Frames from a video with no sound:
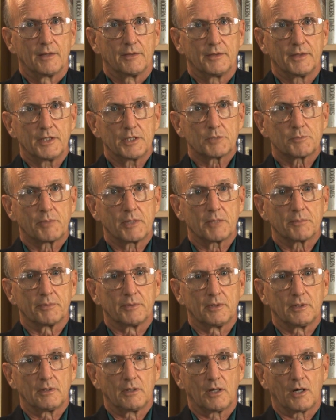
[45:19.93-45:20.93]
These
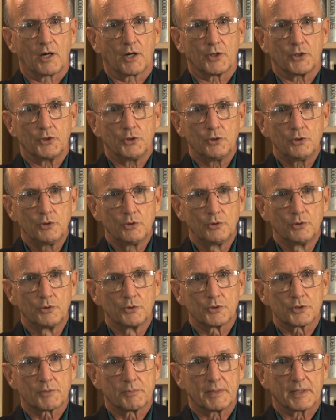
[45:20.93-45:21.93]
people are
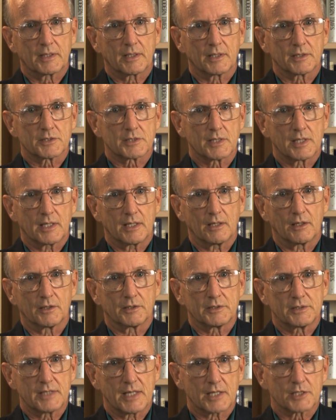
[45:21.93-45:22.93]
used because they are
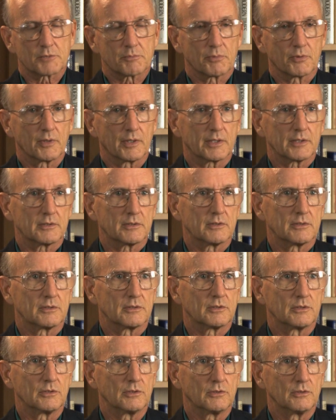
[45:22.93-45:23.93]
desperate
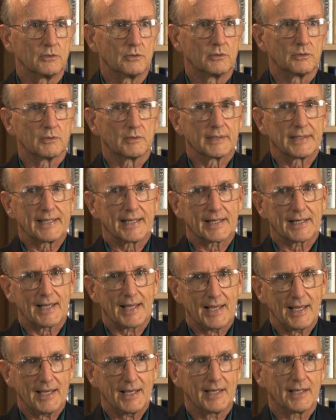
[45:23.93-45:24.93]
to get
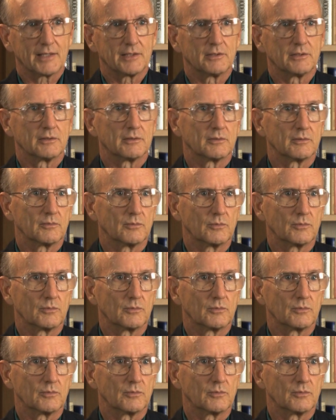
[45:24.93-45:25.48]
ahead,